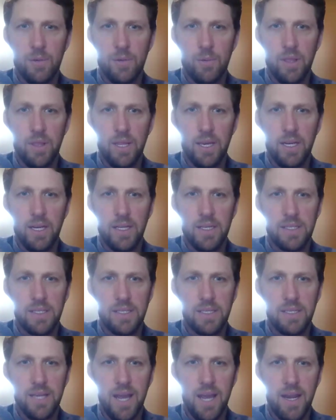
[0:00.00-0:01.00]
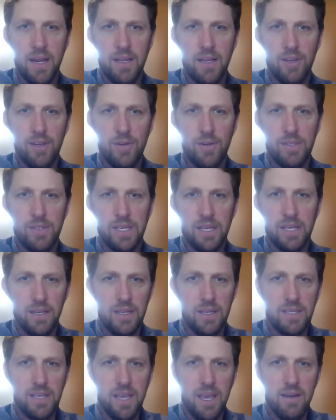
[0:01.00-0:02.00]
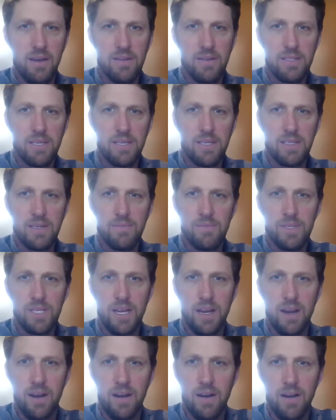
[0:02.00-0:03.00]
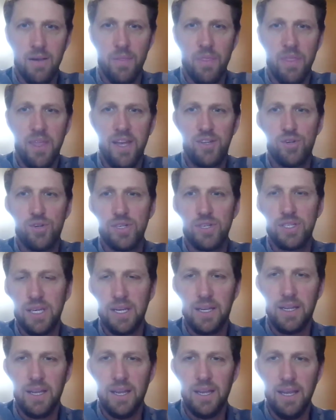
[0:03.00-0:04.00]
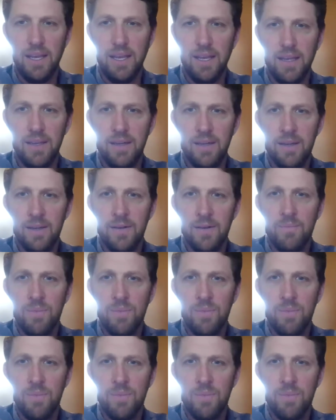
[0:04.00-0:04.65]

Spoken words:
someone that is designing utility scale systems here interested in